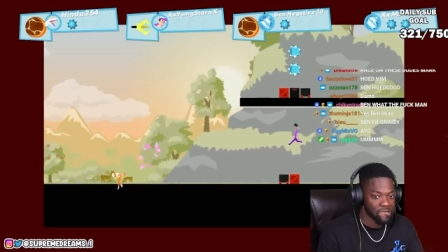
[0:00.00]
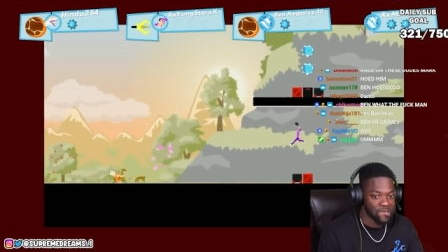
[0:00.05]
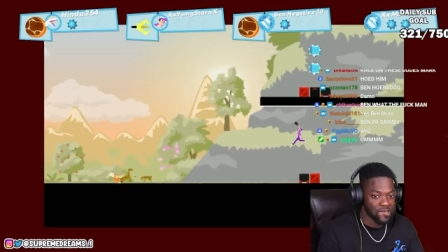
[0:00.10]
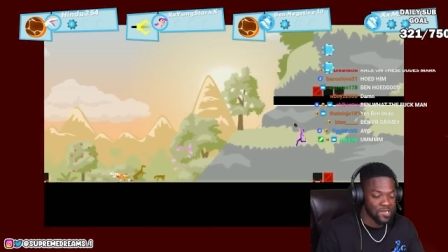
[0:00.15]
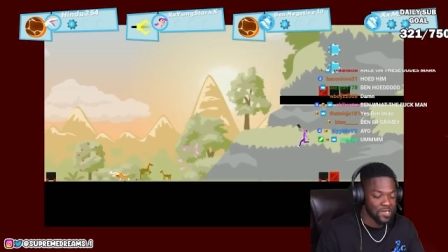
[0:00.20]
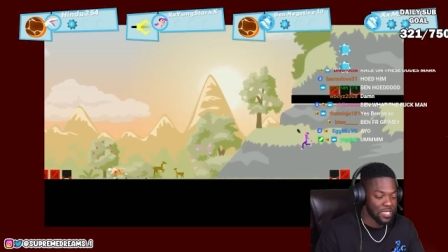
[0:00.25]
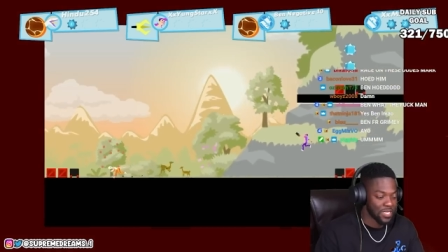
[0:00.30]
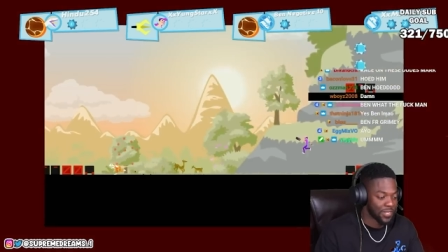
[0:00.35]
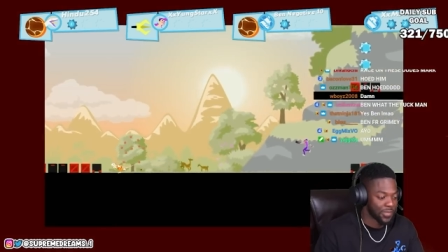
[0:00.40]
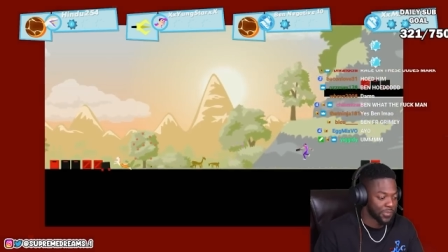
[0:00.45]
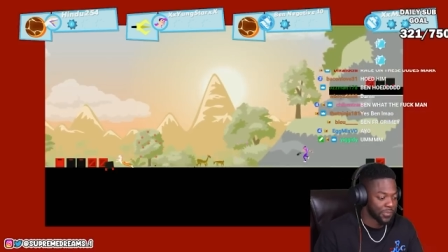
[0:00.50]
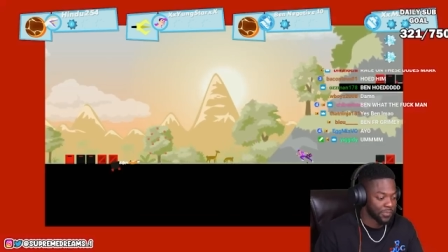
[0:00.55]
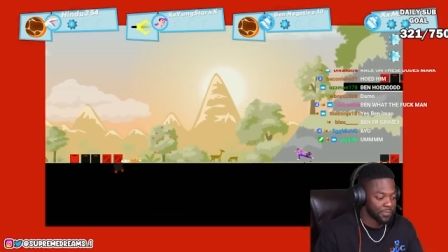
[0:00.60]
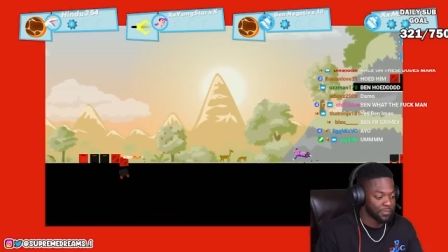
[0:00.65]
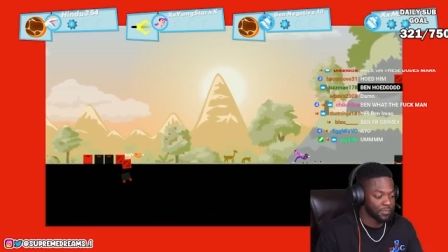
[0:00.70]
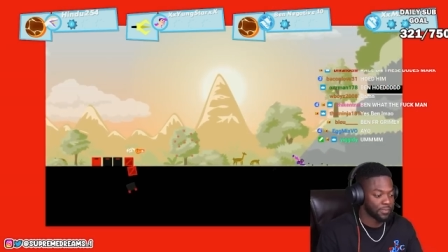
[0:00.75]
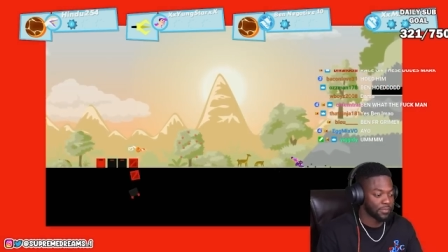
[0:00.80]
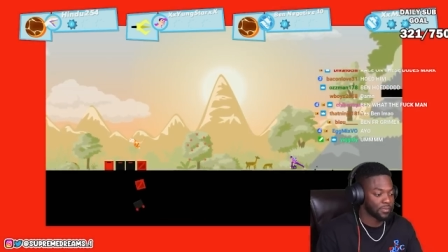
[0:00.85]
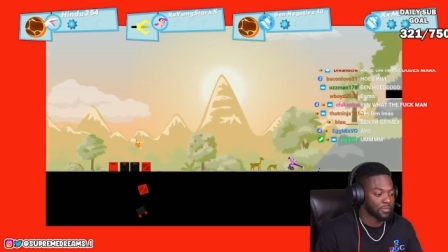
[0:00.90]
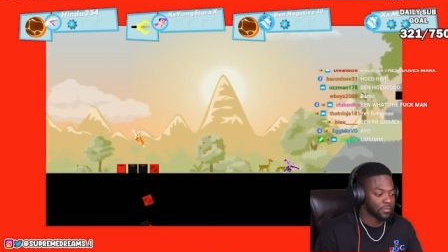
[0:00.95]
That's some
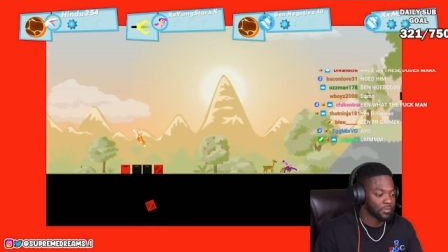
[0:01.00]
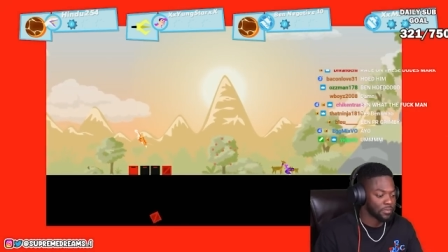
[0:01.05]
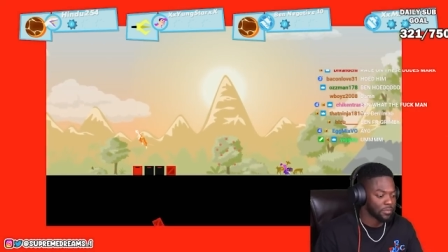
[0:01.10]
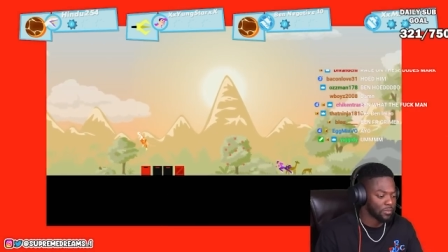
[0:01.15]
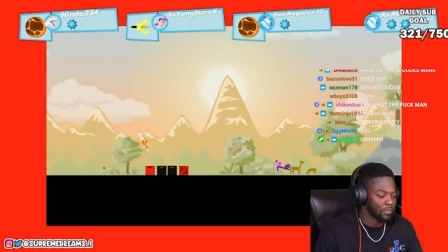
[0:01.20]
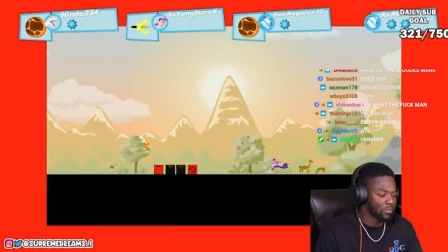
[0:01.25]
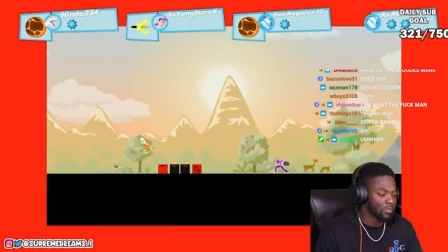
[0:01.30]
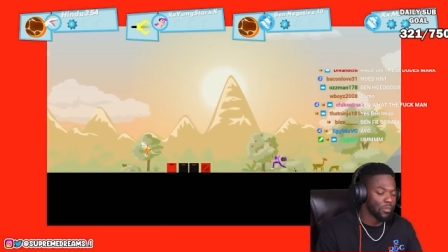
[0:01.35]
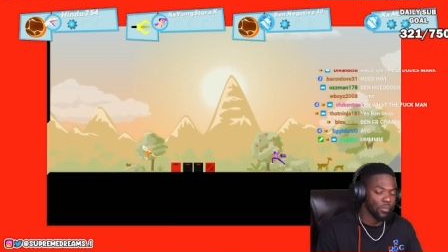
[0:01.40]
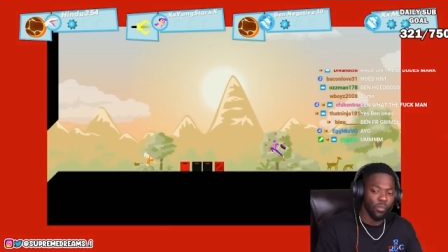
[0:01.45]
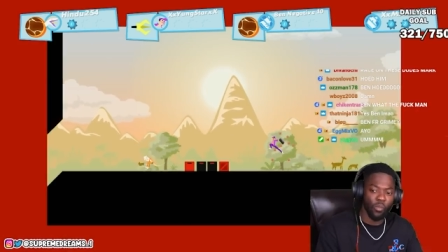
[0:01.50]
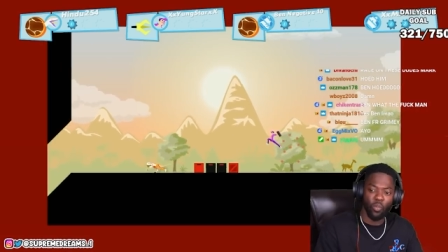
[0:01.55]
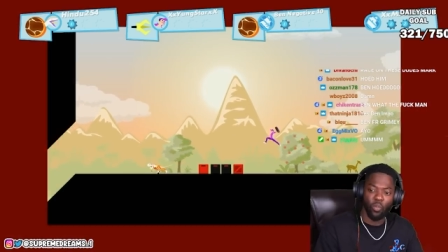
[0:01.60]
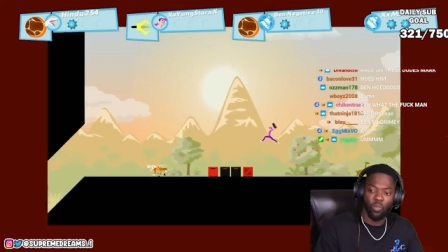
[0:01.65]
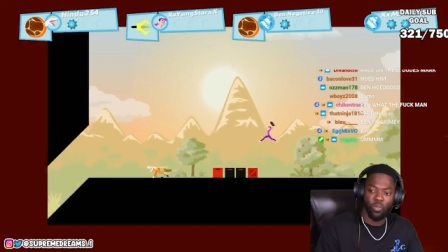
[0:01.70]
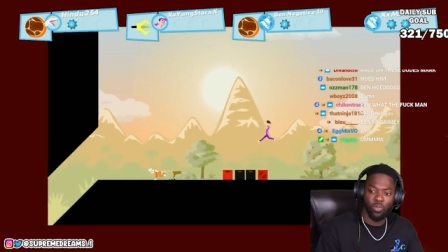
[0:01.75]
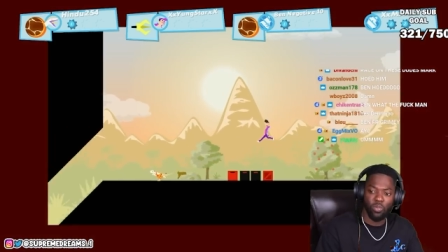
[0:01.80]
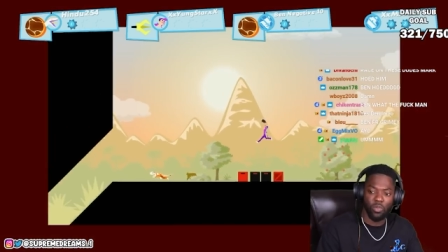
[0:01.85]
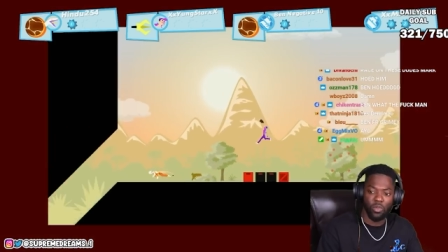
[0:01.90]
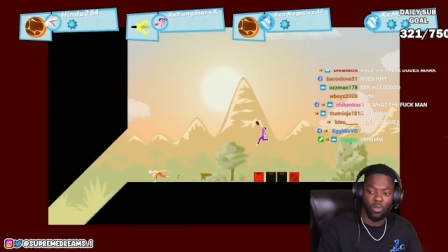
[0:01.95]
bullshit. I'm hot.
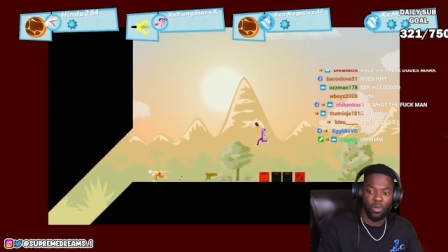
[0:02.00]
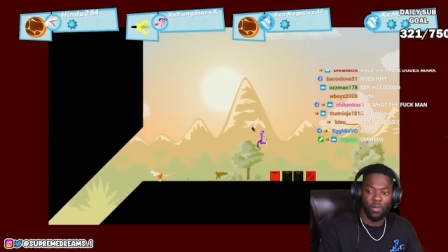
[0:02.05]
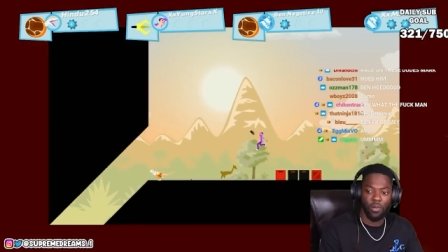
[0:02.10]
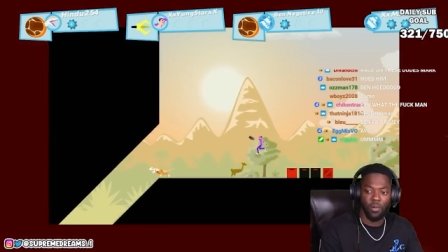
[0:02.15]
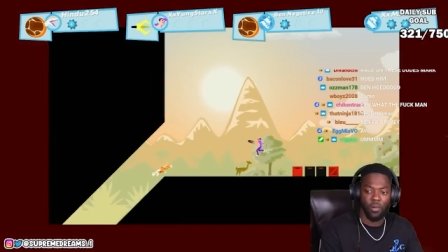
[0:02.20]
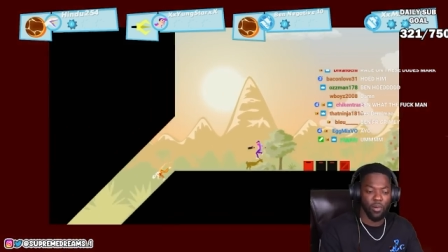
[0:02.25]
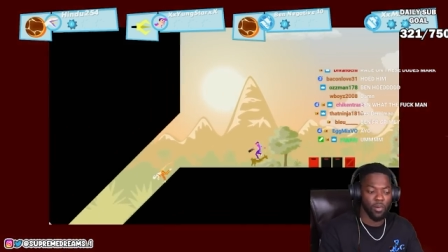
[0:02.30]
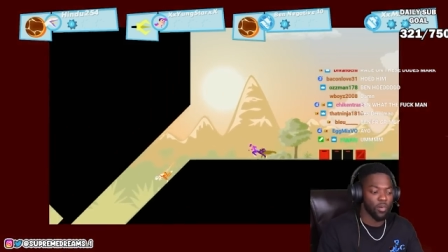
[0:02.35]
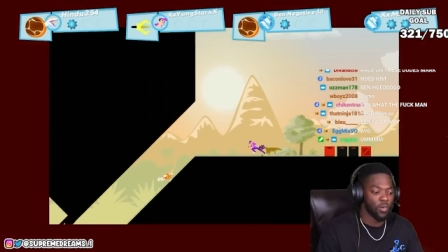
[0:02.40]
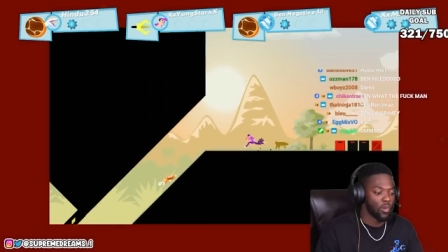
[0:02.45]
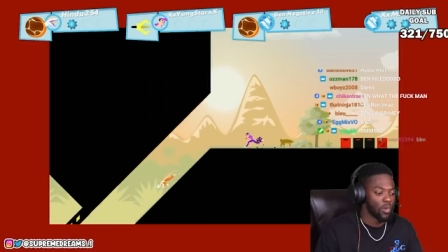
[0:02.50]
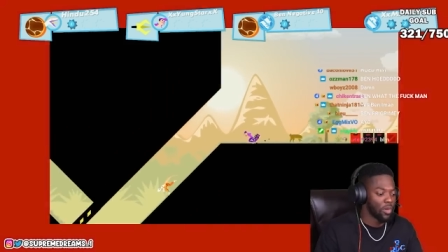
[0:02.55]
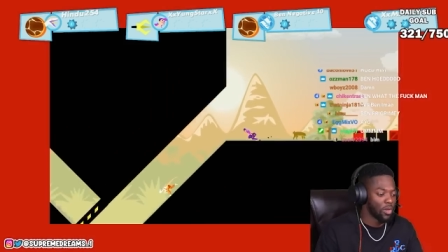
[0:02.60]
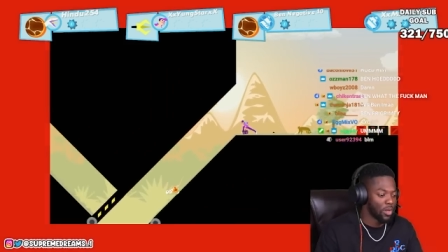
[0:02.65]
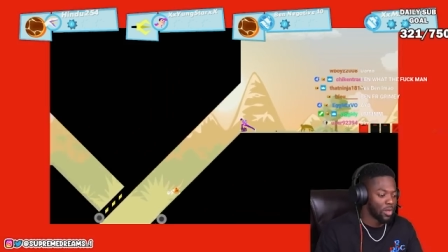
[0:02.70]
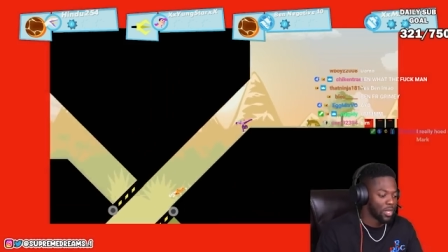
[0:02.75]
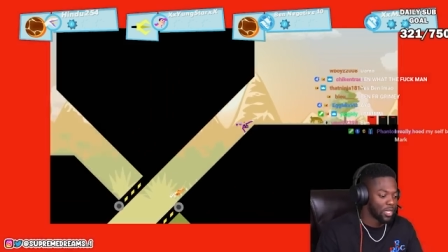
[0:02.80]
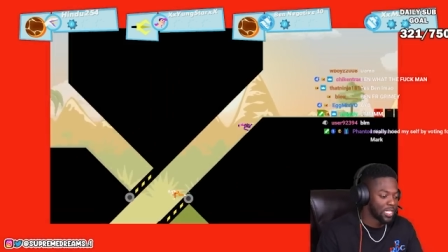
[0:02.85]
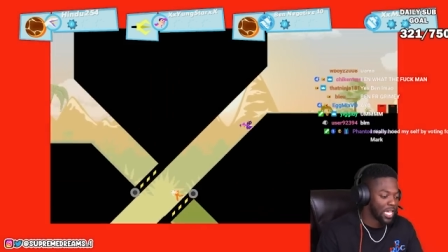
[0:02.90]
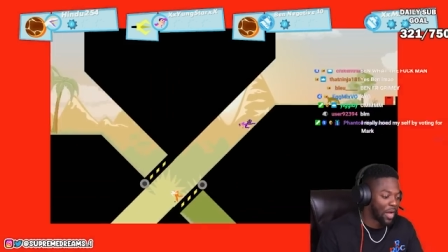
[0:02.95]

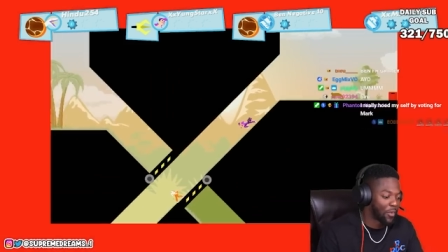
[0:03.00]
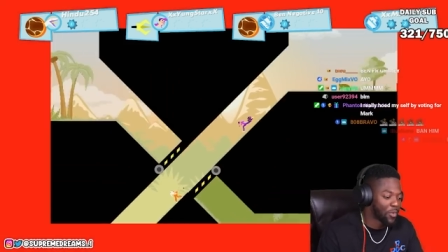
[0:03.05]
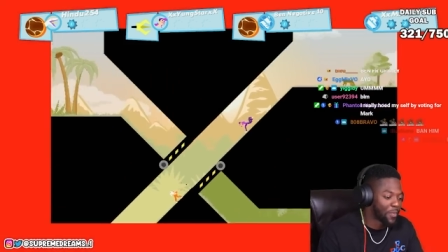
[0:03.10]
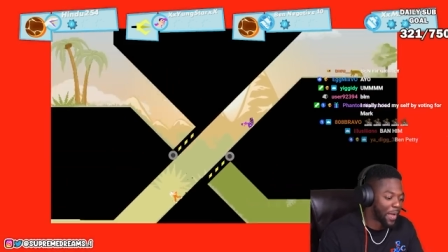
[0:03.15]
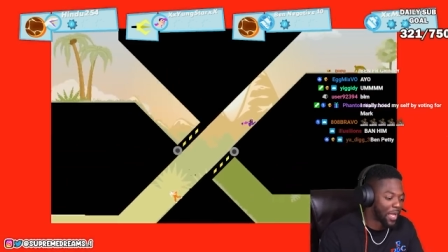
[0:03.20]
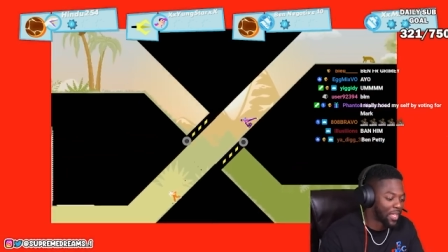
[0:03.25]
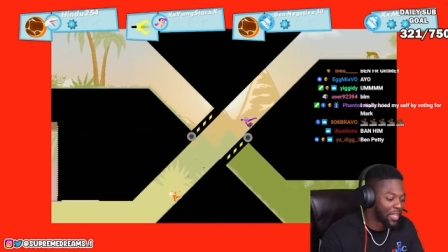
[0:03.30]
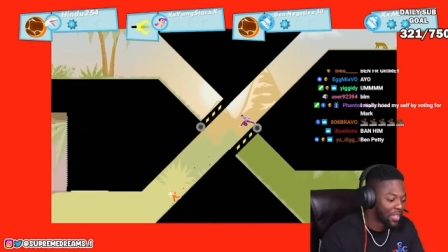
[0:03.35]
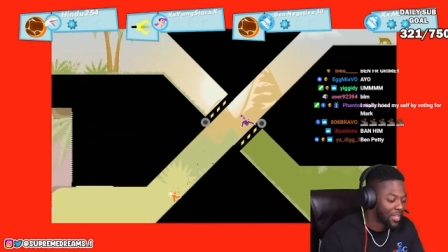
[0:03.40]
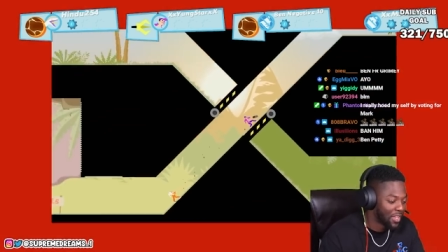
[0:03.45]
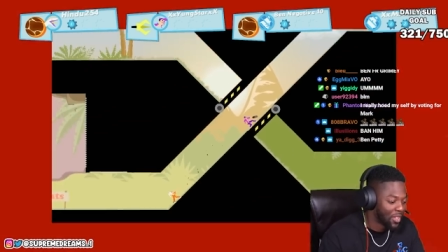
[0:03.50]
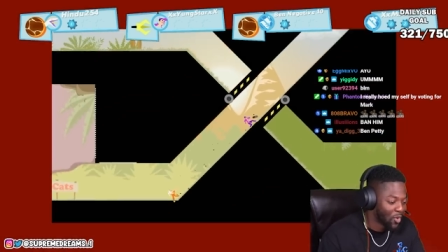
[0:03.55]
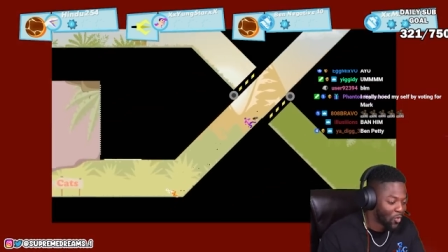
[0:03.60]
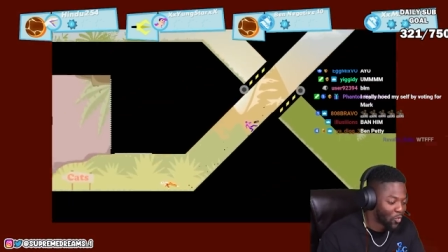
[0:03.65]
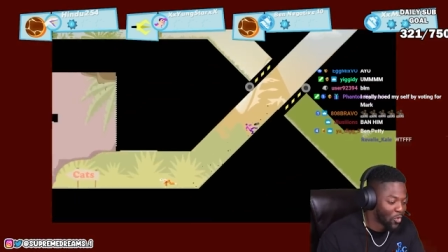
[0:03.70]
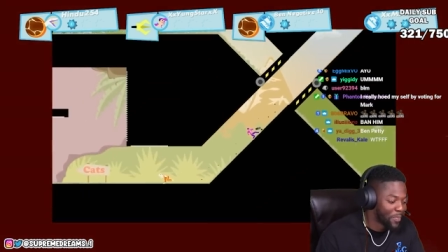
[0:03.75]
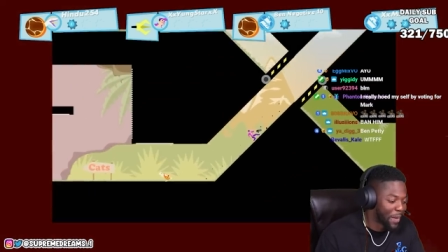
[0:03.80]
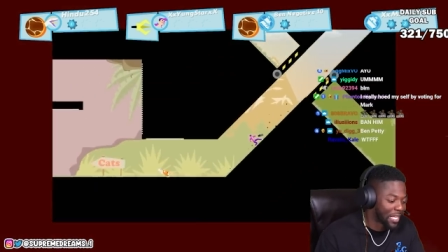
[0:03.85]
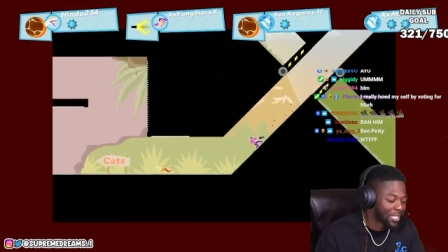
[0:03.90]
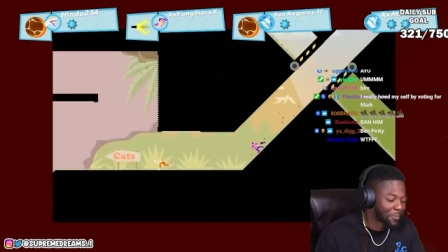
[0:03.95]
Yeah, we about
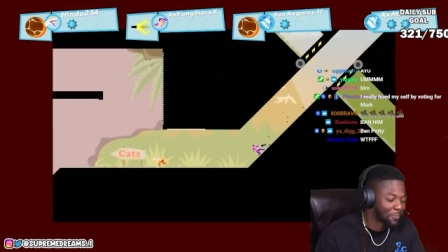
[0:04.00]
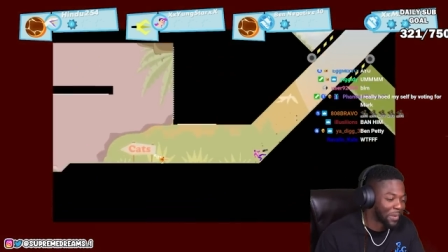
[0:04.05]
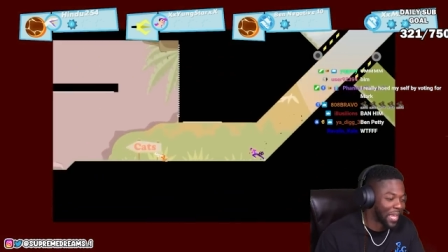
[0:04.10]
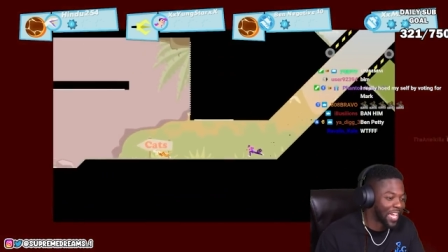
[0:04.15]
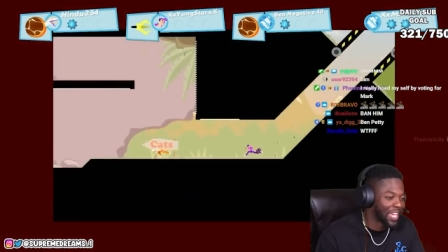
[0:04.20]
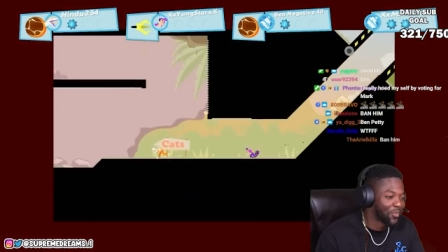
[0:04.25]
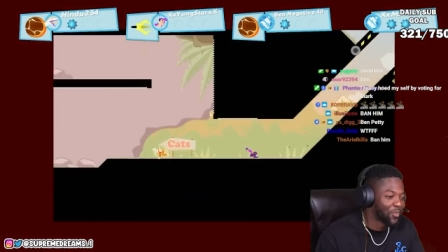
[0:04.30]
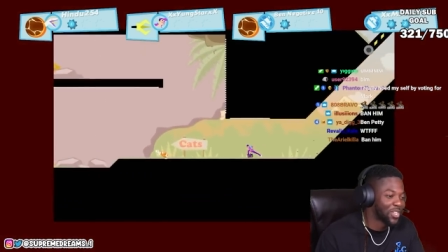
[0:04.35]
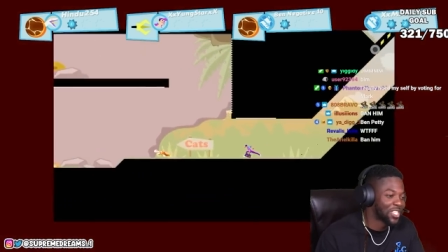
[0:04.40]
we about to play.